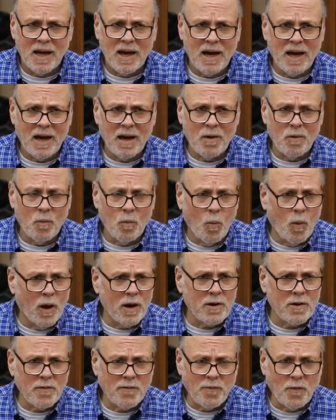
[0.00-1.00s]
uh,
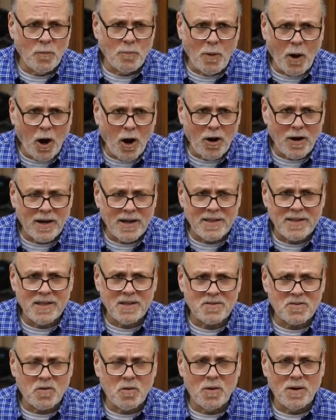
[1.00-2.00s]
wonderful party
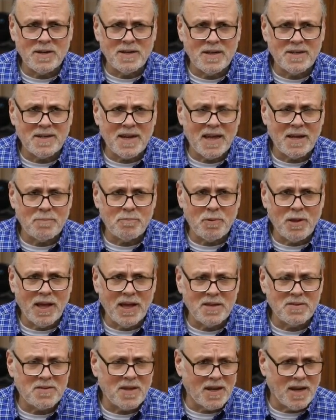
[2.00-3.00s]
that's going to take
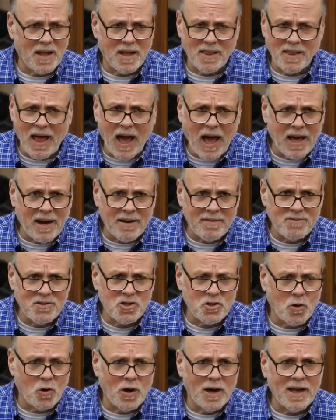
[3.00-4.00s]
place, and a lot of
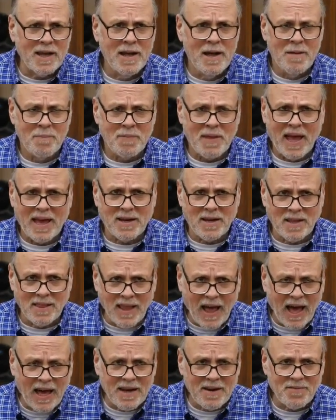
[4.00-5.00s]
joy and a
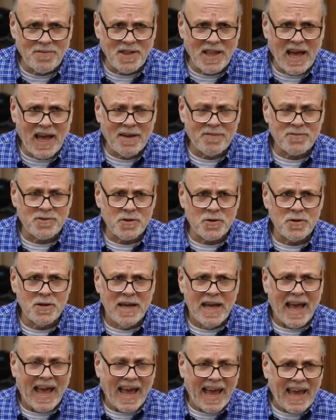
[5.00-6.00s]
lot of laughter.